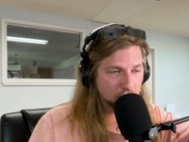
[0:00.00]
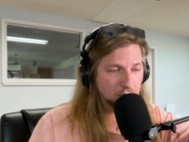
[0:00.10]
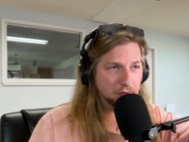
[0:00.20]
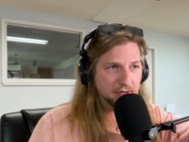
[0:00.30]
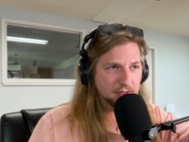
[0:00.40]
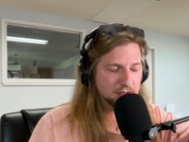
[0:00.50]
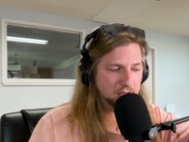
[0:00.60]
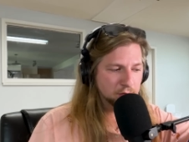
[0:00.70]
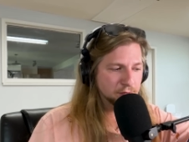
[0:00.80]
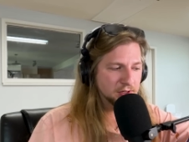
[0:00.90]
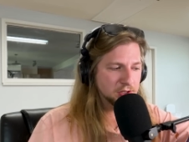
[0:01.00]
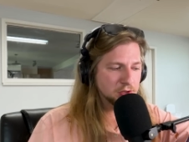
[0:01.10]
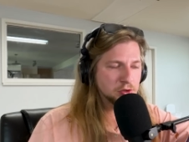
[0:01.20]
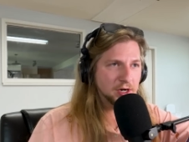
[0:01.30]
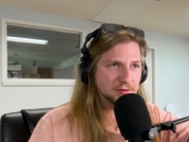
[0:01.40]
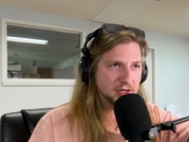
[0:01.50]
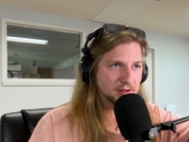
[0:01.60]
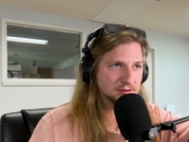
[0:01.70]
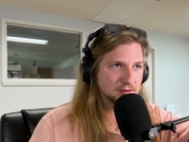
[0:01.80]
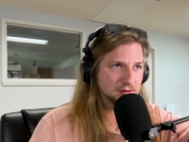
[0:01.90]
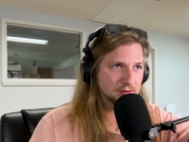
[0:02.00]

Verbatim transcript: Or wait, did you finish your drive checks?